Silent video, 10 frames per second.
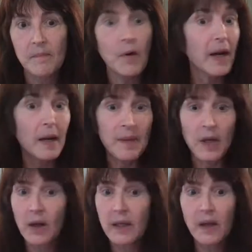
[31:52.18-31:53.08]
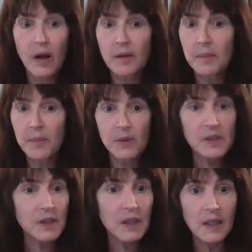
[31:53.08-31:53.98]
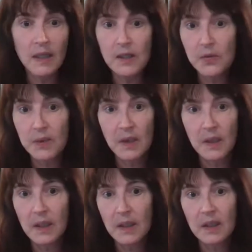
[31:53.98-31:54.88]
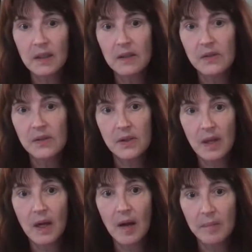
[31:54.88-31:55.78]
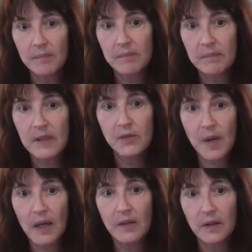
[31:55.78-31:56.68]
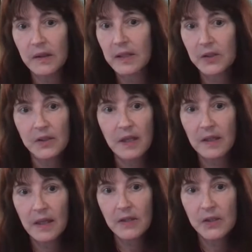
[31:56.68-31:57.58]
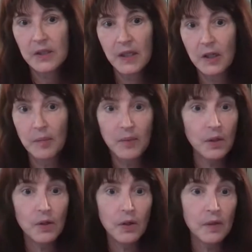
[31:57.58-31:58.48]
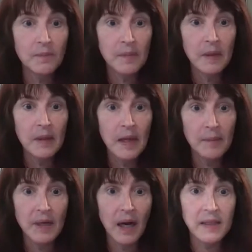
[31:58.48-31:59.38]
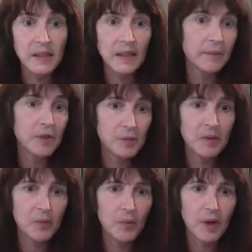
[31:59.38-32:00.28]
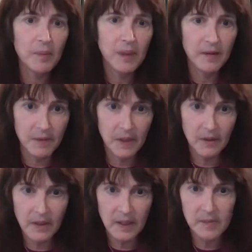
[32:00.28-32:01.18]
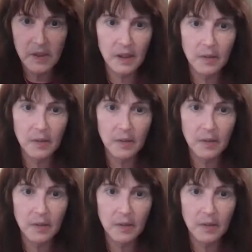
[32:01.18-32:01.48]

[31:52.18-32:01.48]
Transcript: Right. I mean, all the person needs really is that's right. They just need a computer. I mean, ideally, most people want to play video games on a